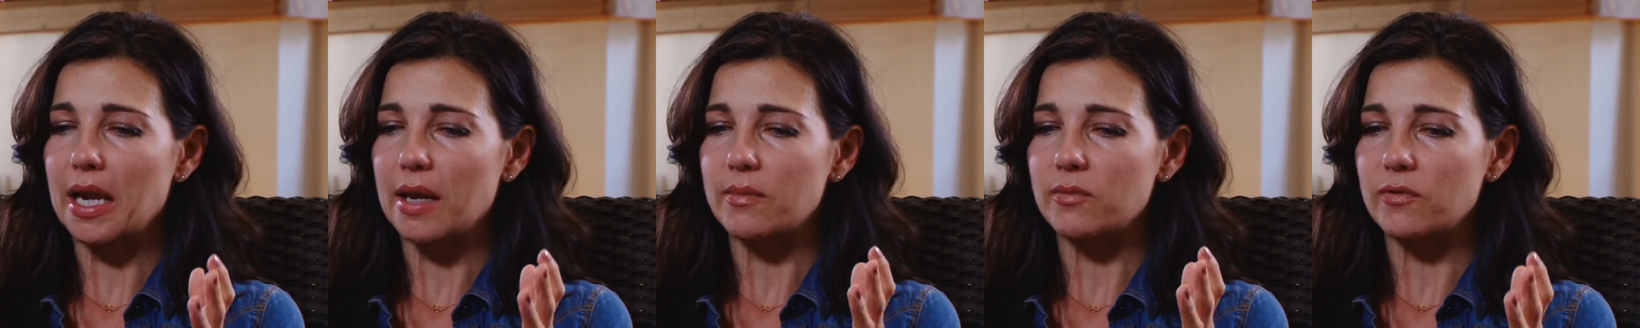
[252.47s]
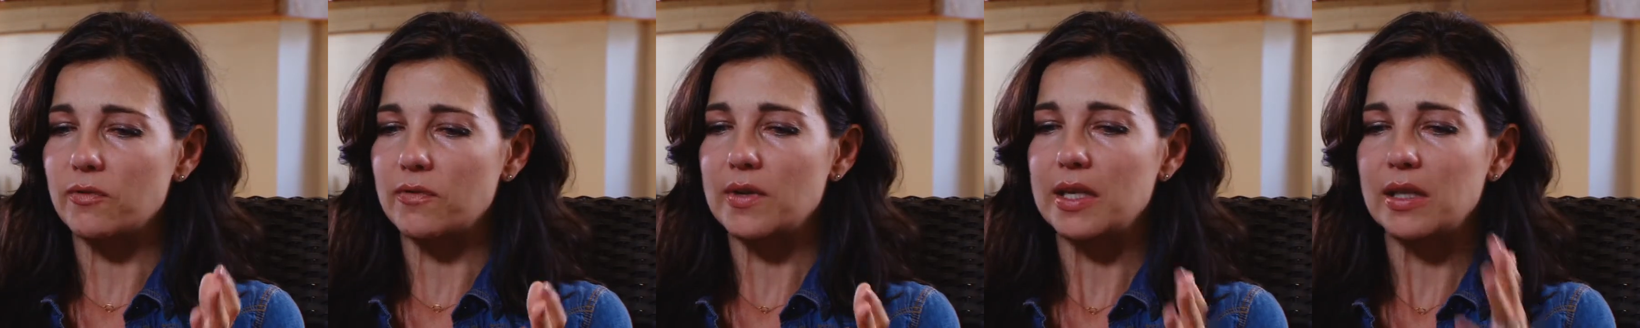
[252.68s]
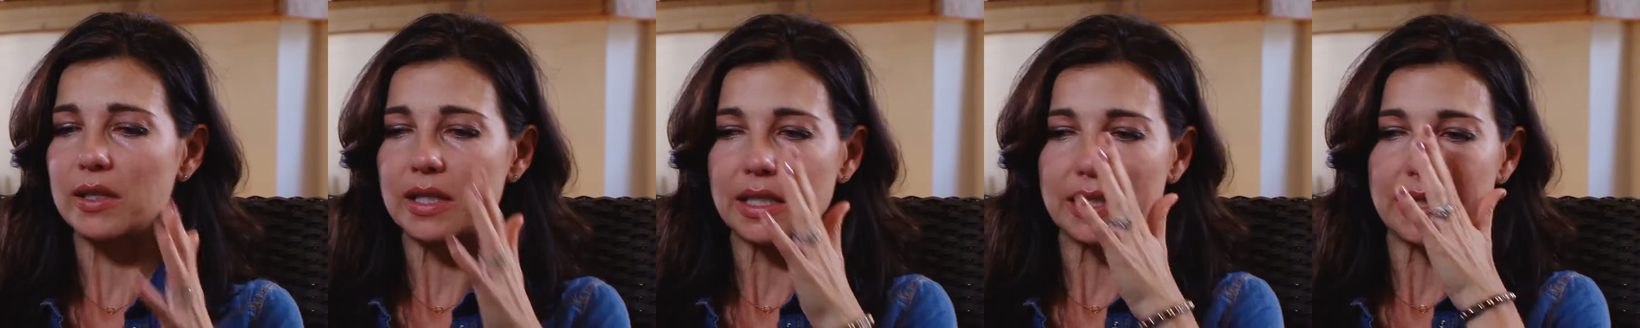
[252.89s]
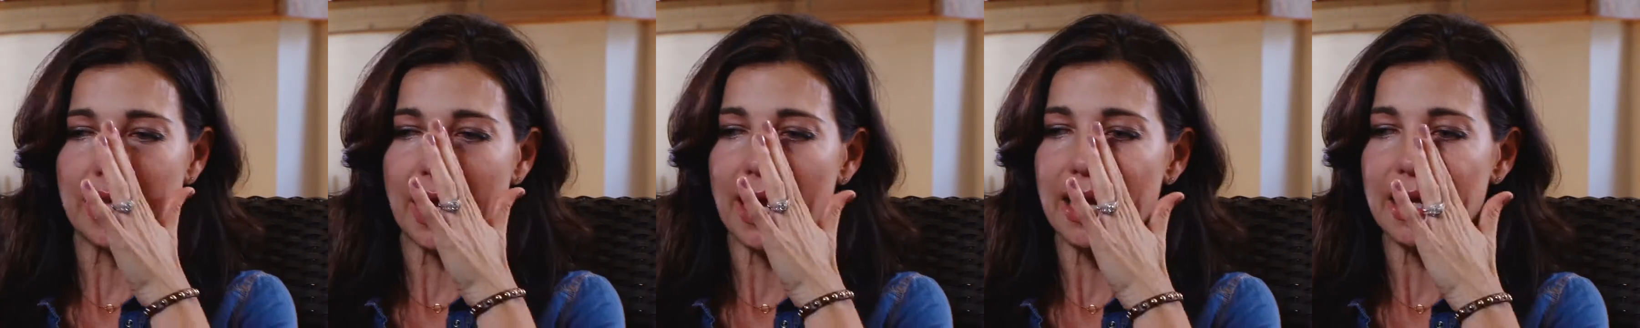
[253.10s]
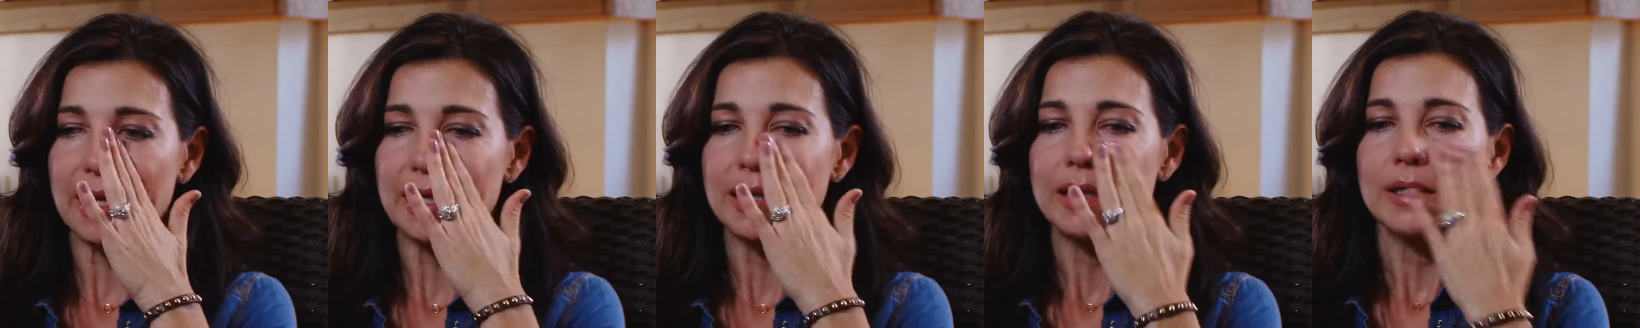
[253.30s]
I'm feeling
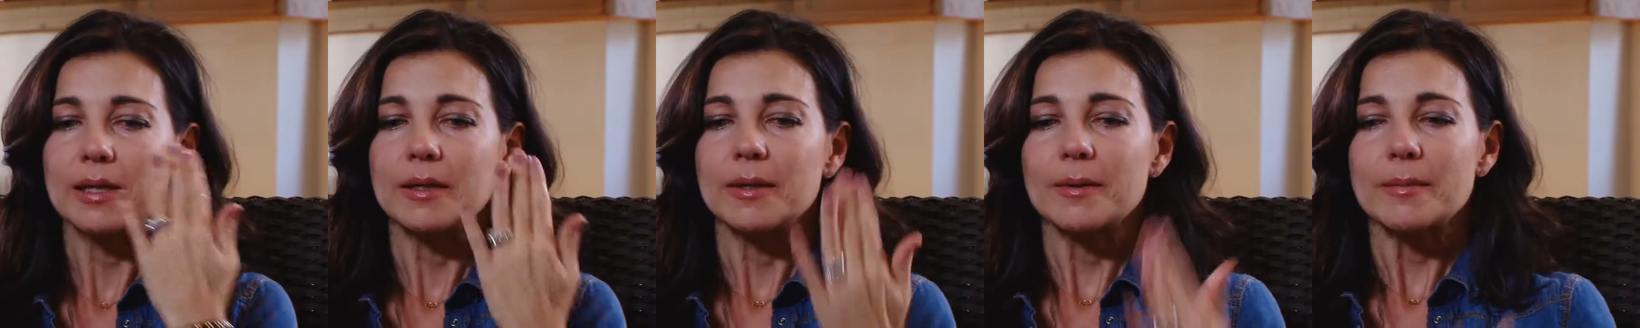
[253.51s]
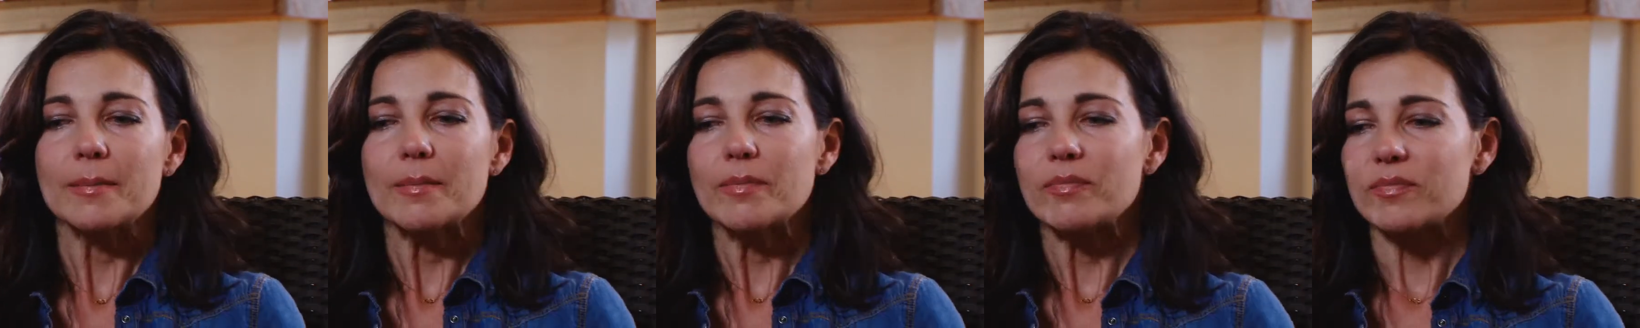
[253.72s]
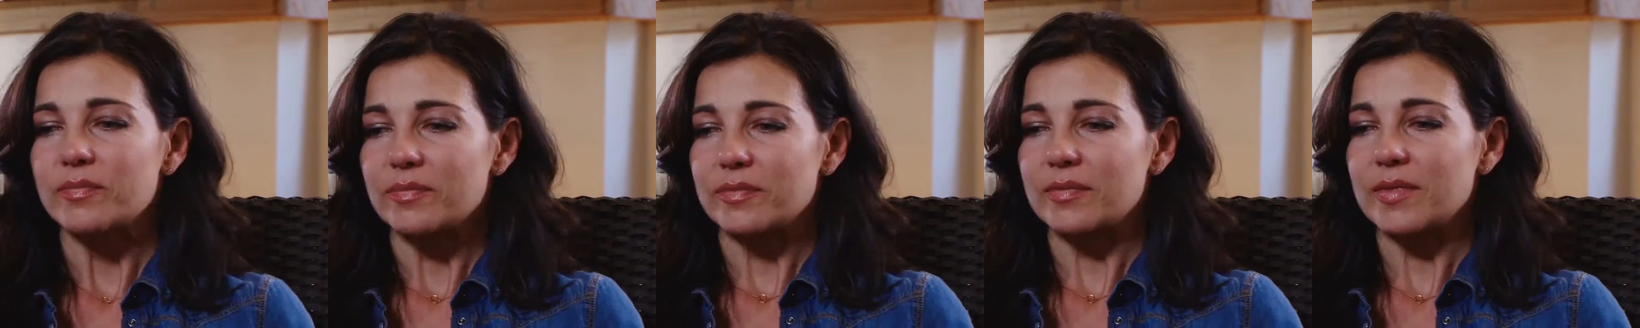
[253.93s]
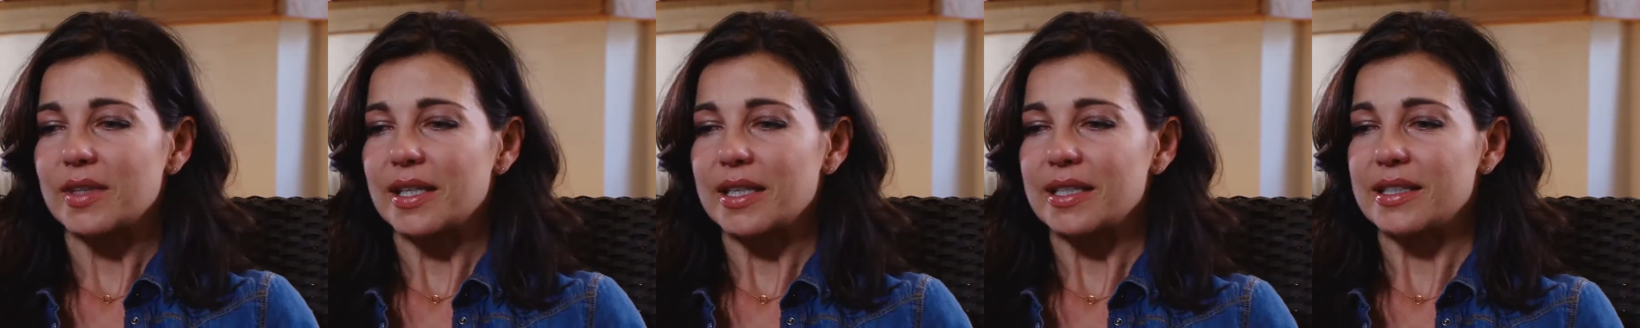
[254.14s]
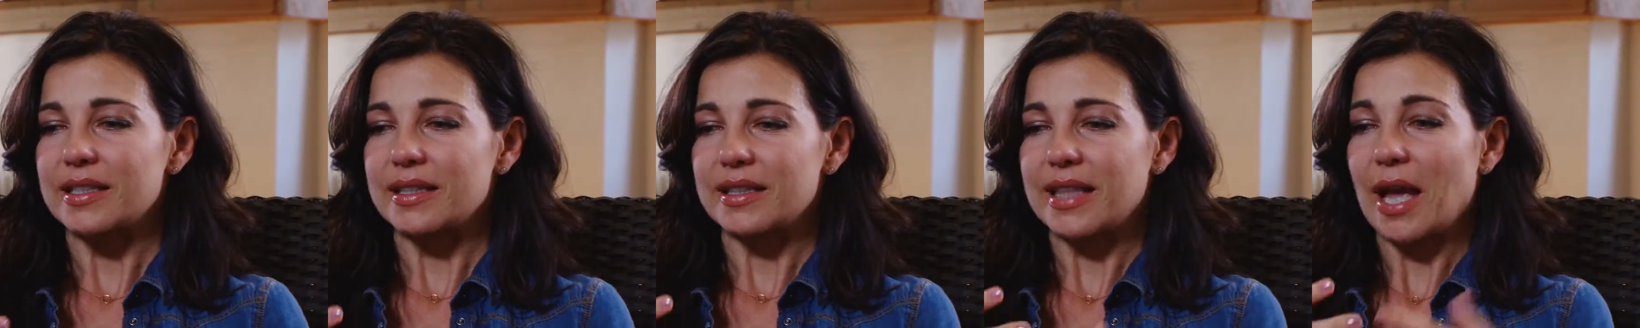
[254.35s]
that
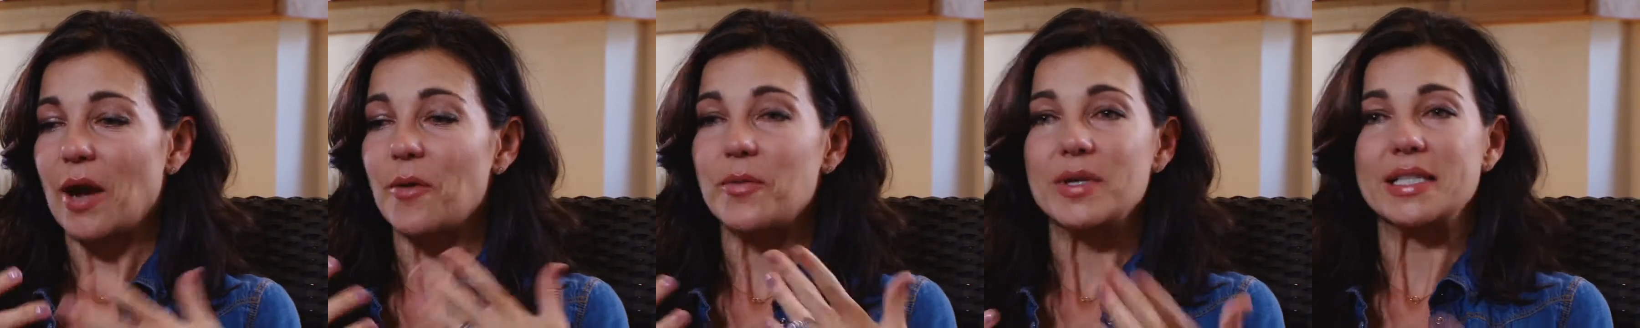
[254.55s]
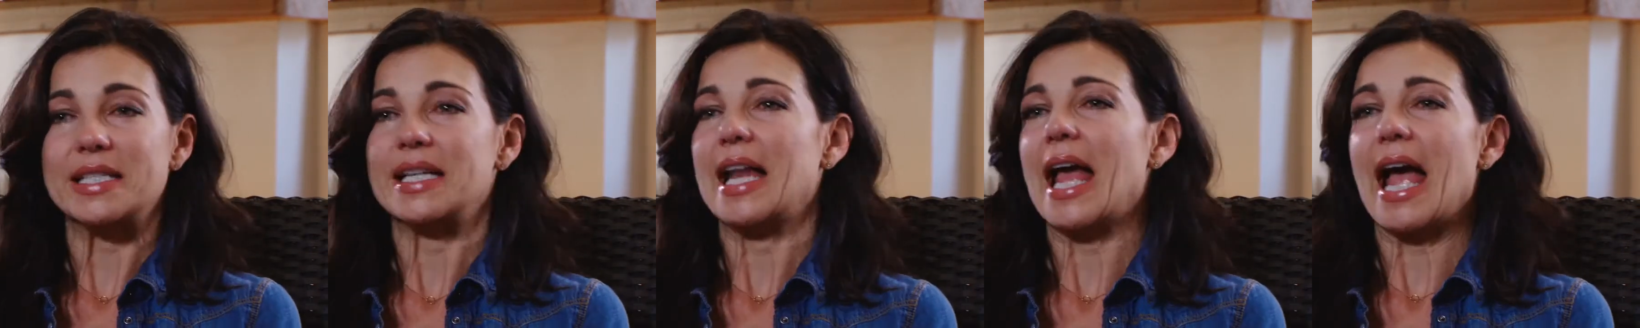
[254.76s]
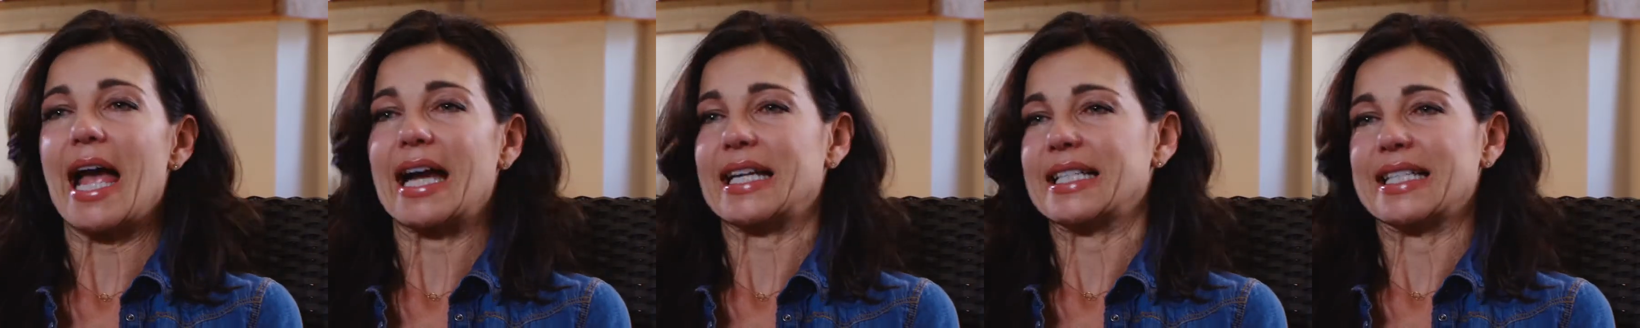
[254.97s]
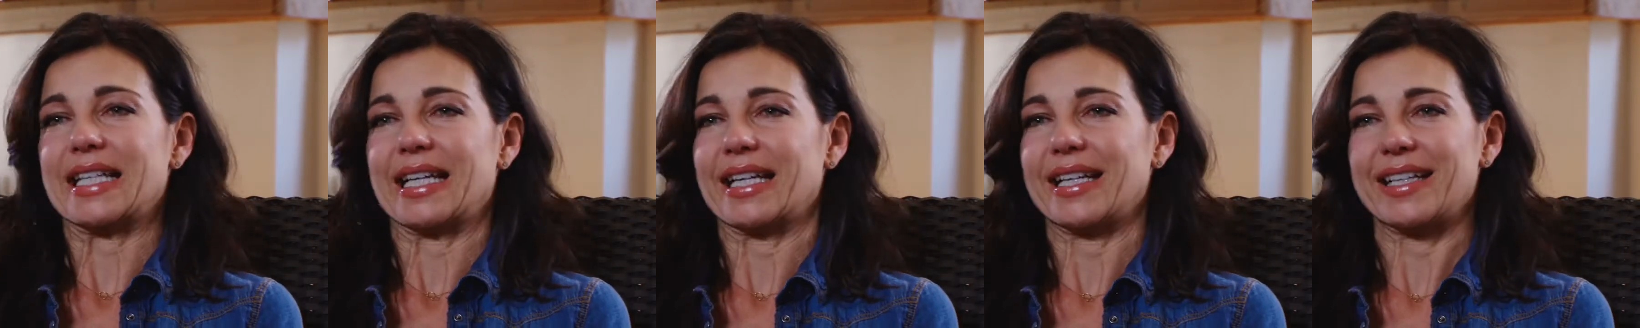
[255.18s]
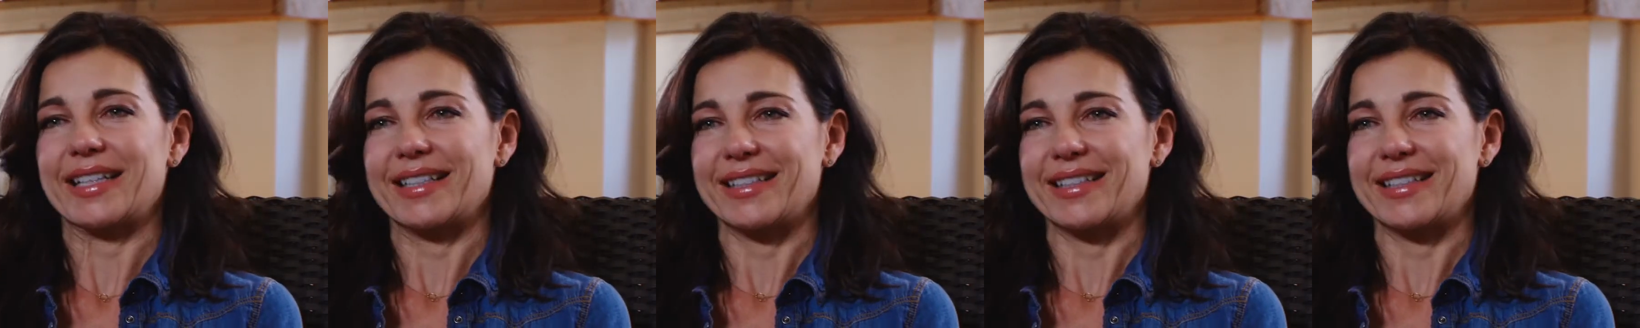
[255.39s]
that wasn't acting.